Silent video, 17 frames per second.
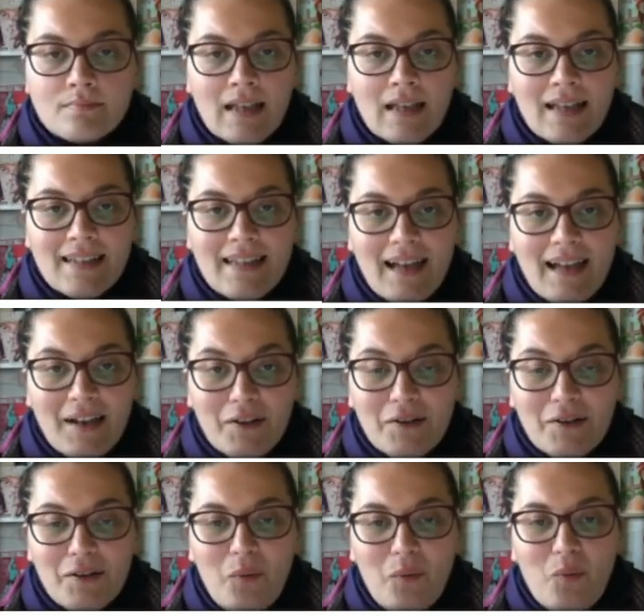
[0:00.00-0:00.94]

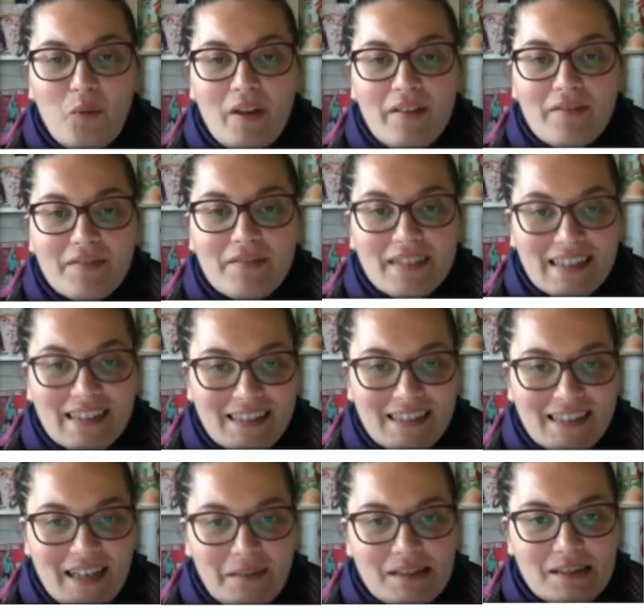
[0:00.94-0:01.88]
Now, with the
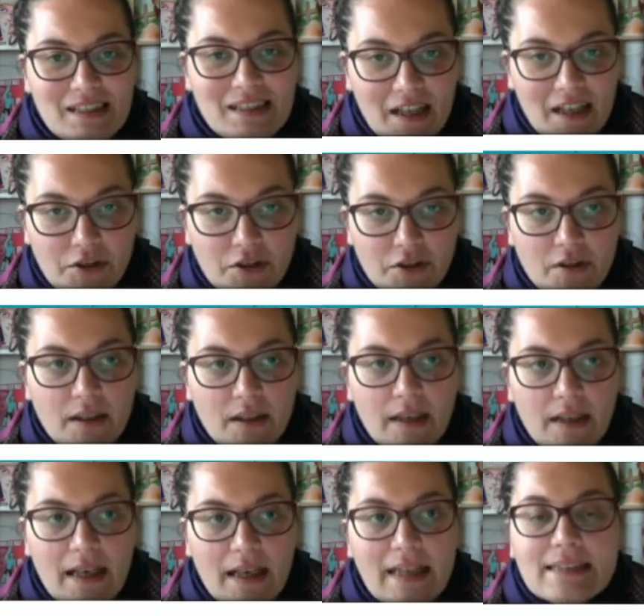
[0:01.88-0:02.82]
same structure,
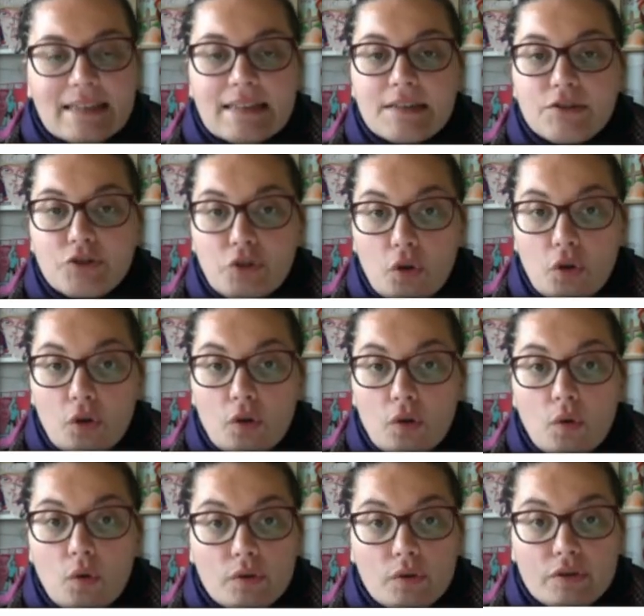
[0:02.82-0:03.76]
let's draw
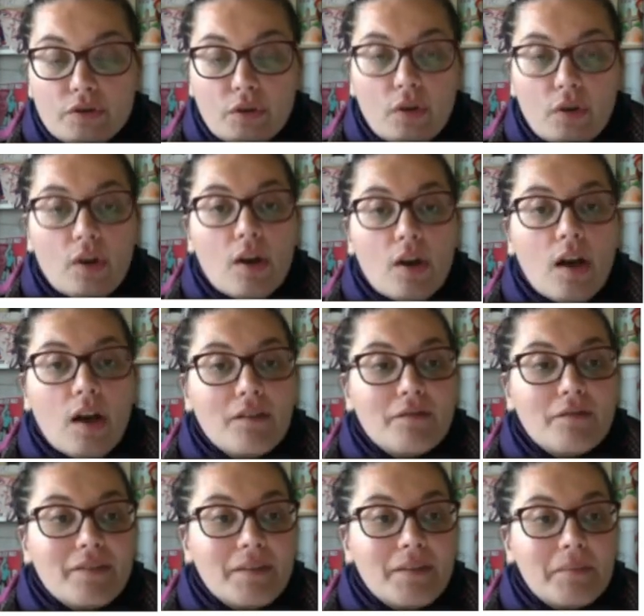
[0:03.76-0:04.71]
also a
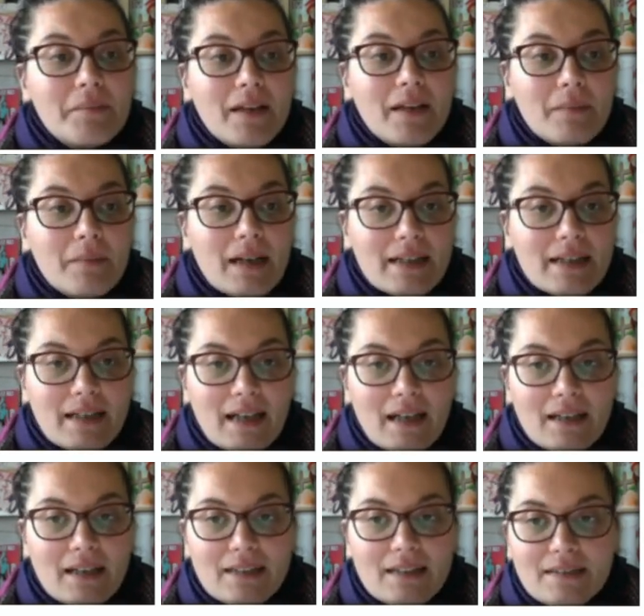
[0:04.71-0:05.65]
female manga character.